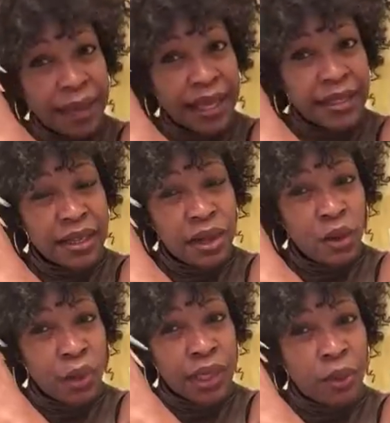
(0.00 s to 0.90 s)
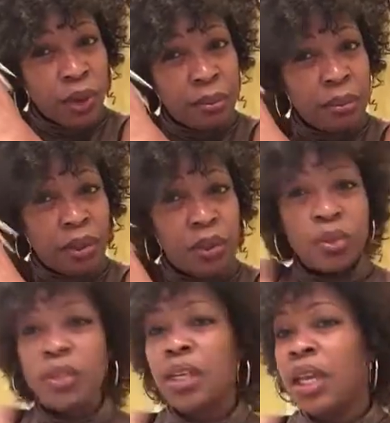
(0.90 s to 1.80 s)
mess when the wind
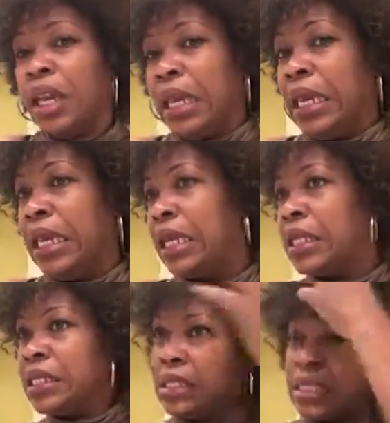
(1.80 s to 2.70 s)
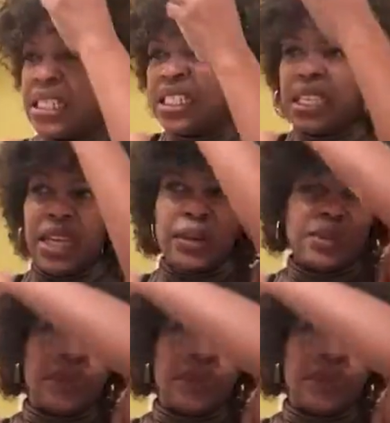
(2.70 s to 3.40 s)
blows, and no.